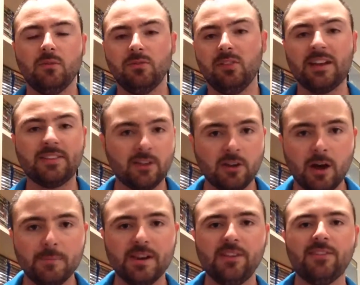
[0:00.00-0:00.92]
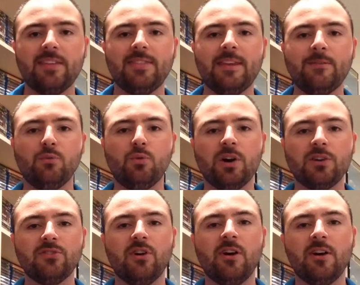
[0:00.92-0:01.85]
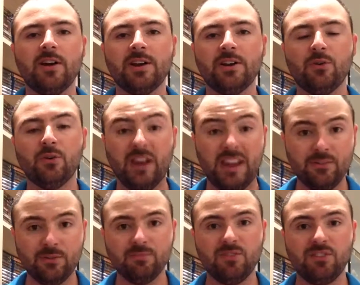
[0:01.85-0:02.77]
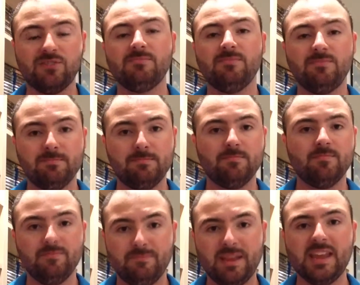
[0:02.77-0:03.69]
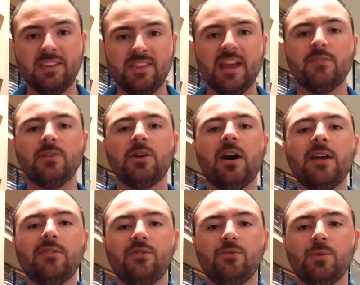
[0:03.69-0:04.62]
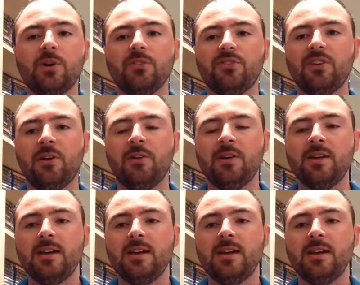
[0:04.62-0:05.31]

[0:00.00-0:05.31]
like, the comedies that they've worked on, or even just being in The Other Guys as well. So,